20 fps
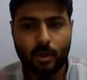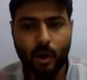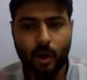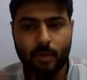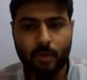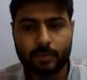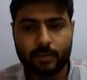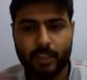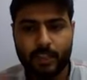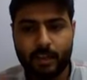
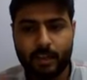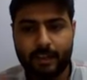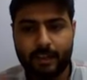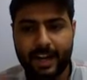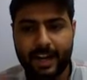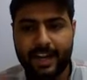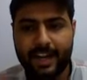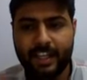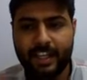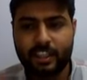Observe
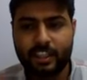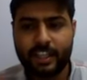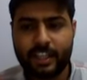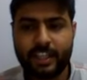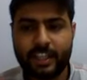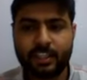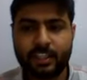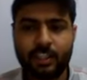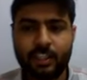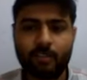any
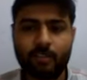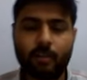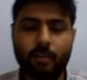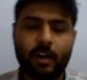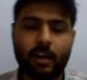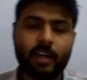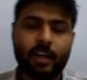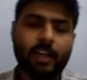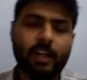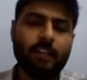change in
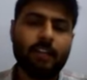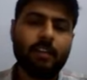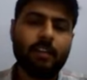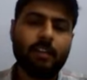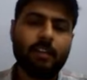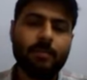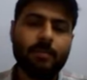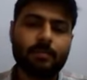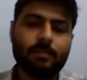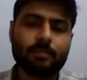water level.